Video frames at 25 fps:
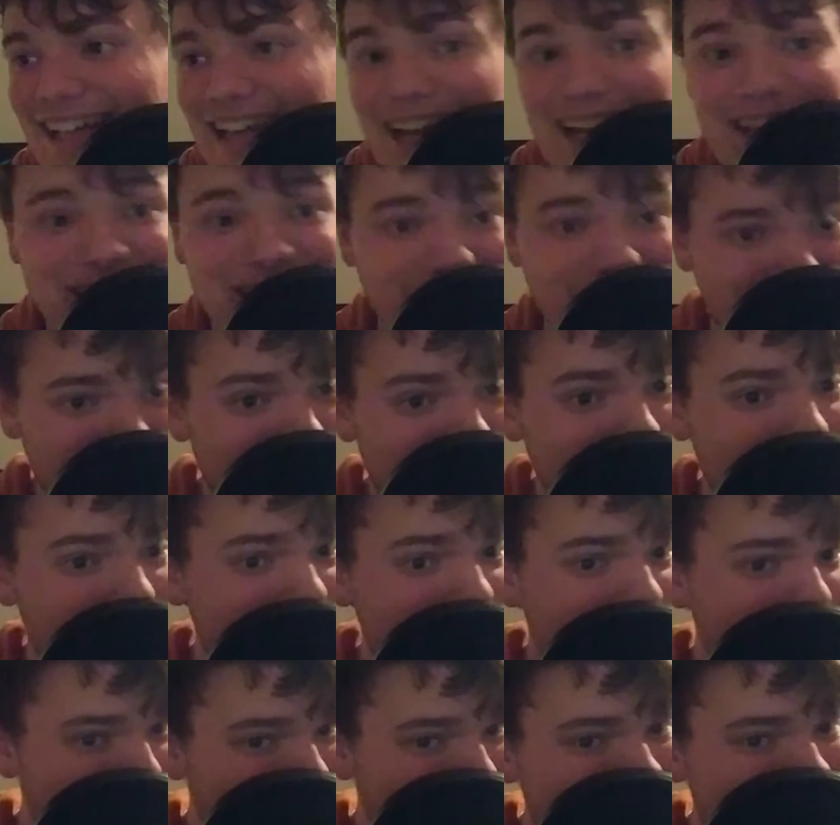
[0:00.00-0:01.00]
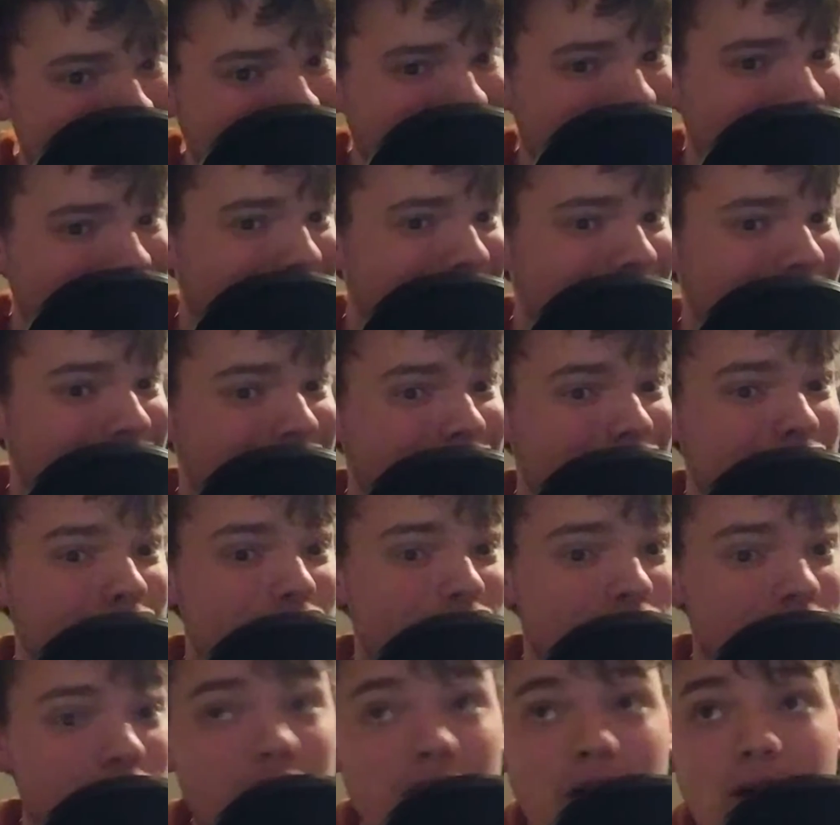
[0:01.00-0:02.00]
I love that
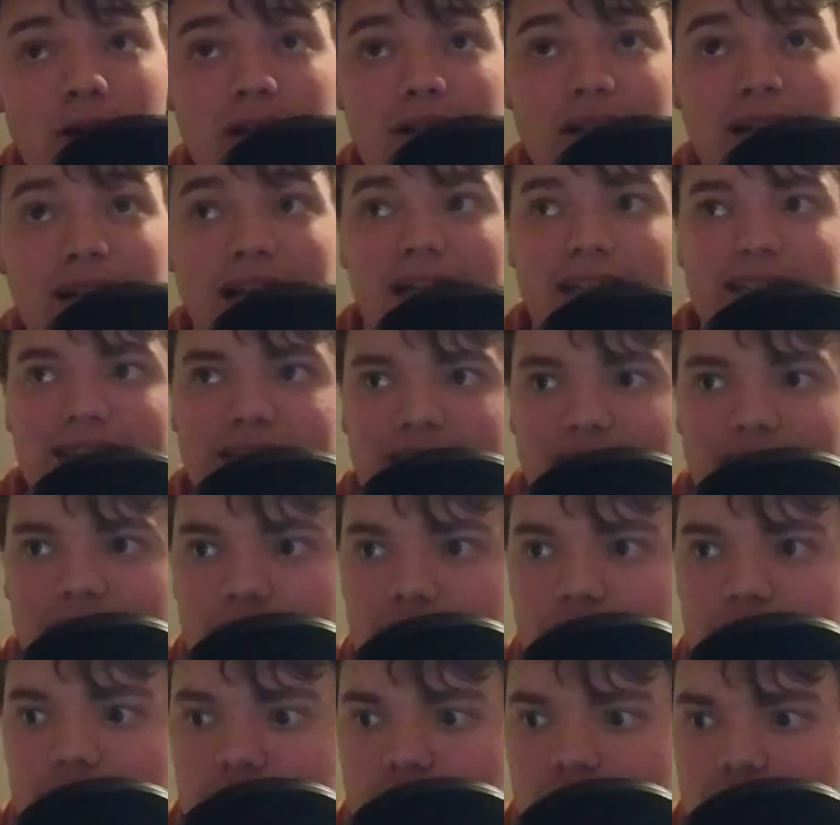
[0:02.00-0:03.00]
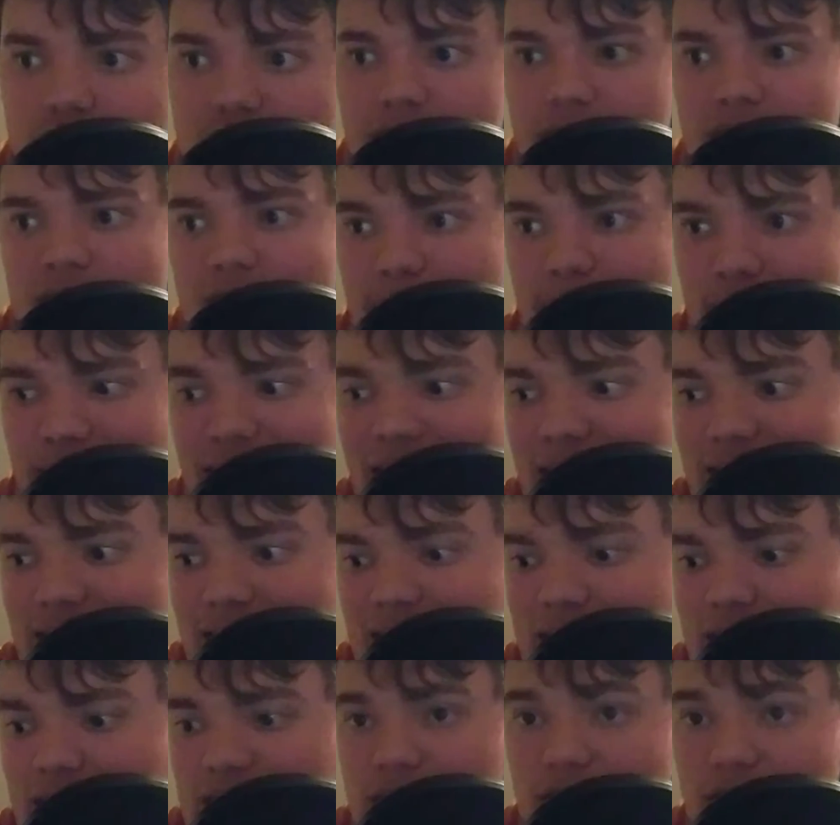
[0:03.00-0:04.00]
show. I love everything about
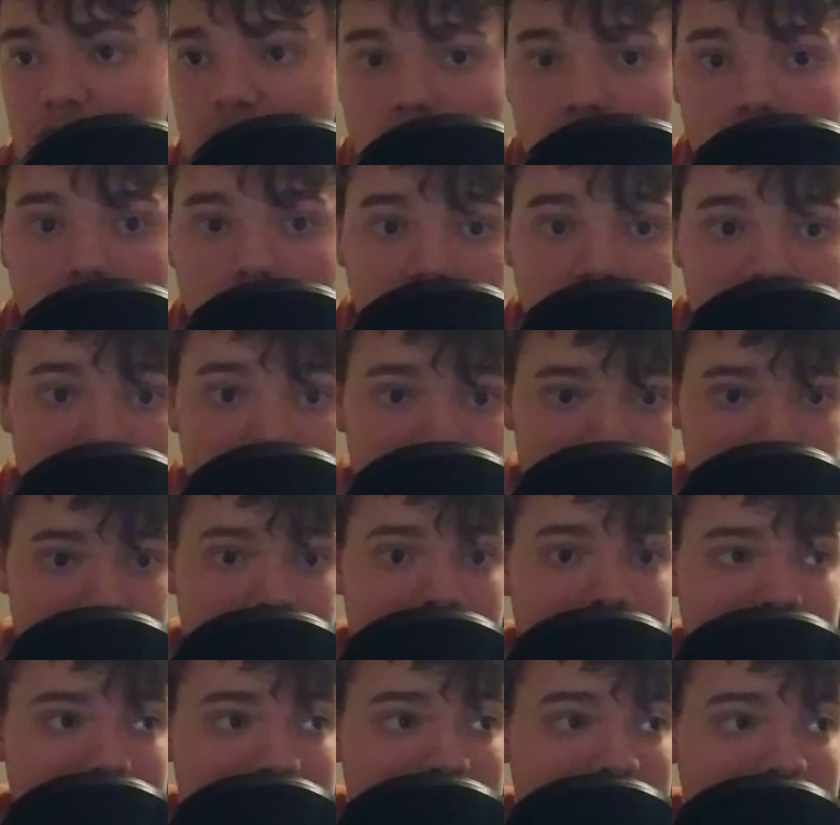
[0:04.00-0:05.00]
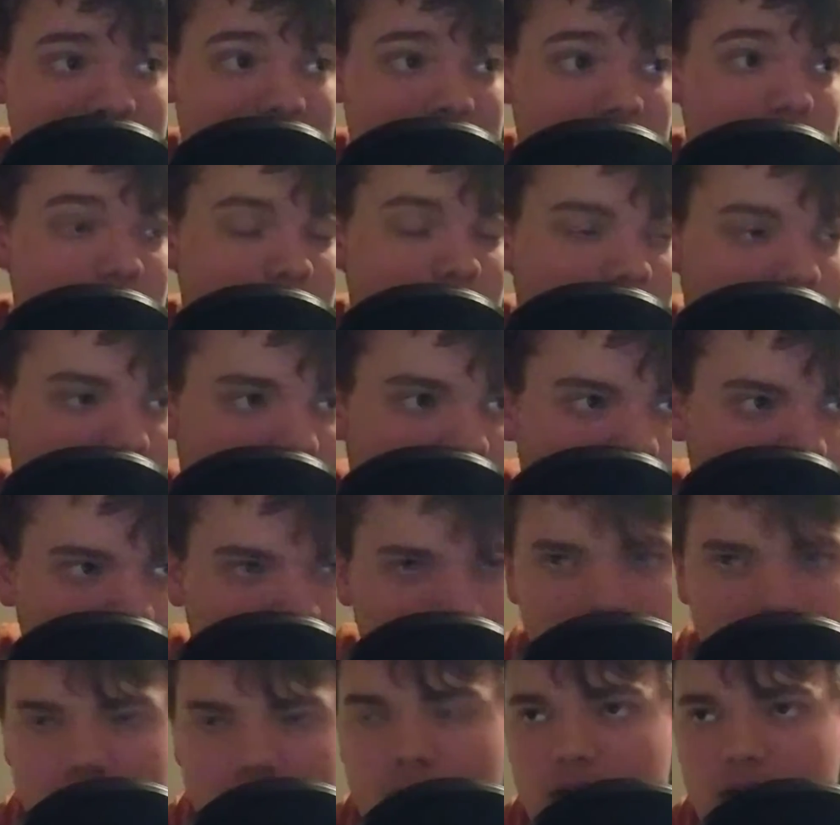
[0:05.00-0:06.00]
it. It's not only artistic,
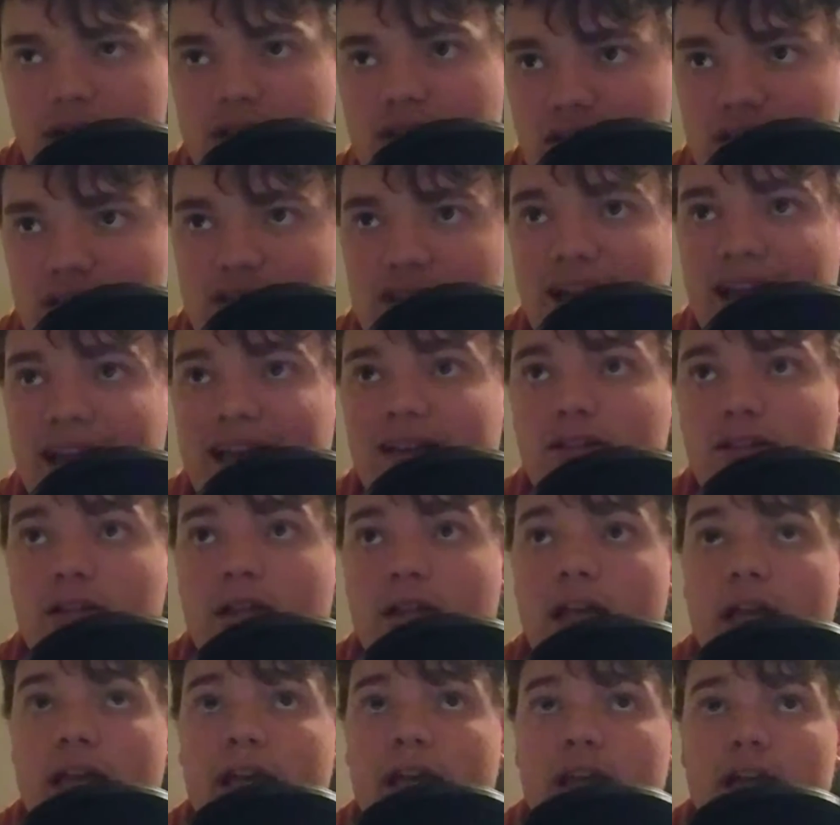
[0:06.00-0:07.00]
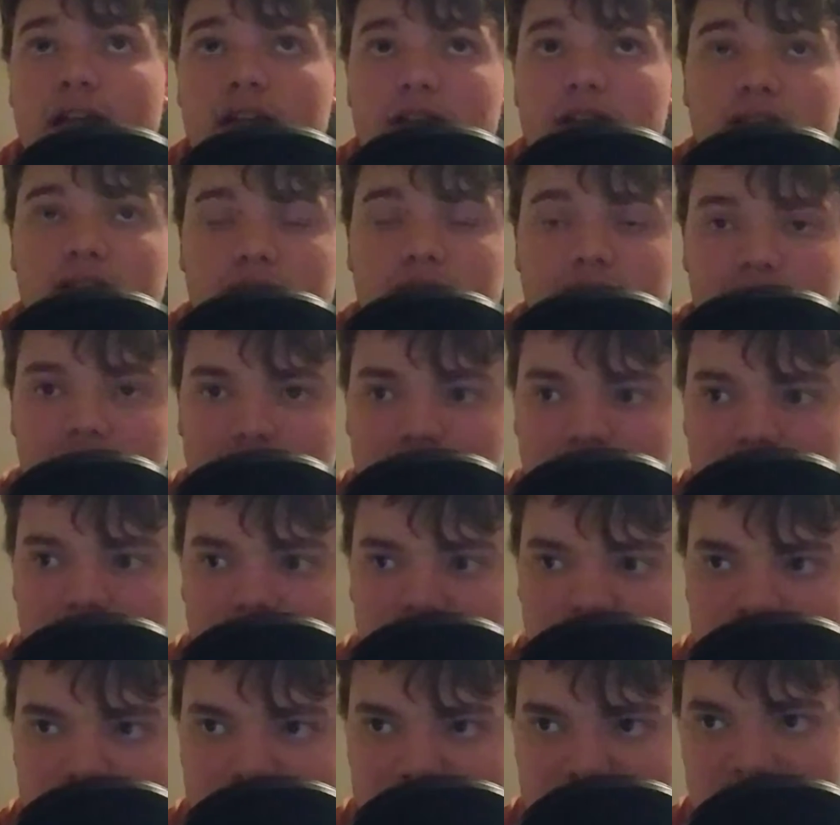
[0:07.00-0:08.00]
the art style, and
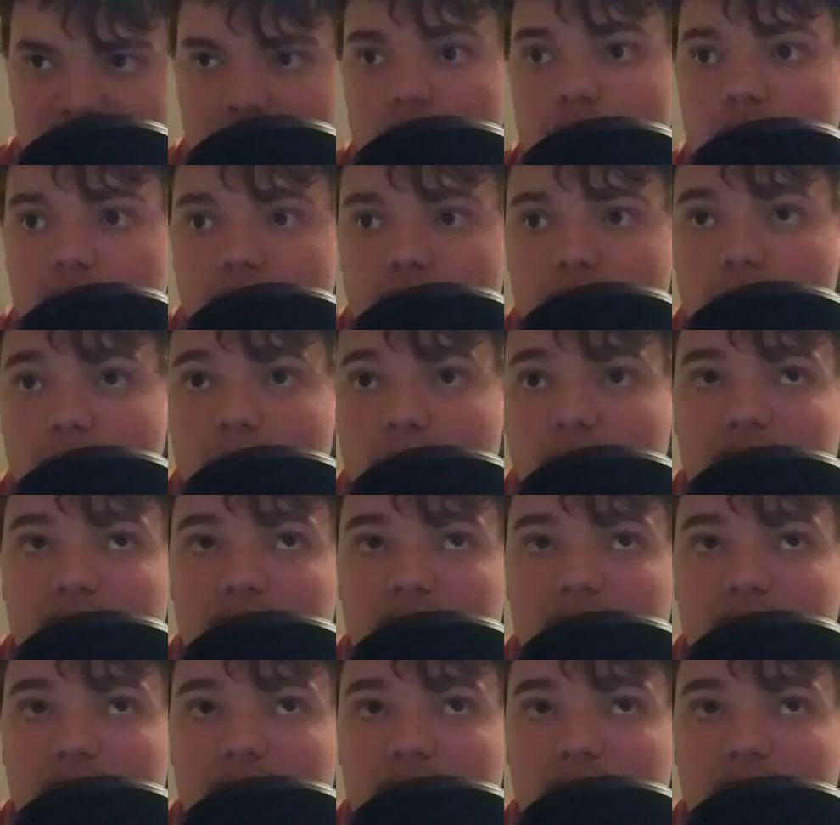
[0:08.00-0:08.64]
beautiful, but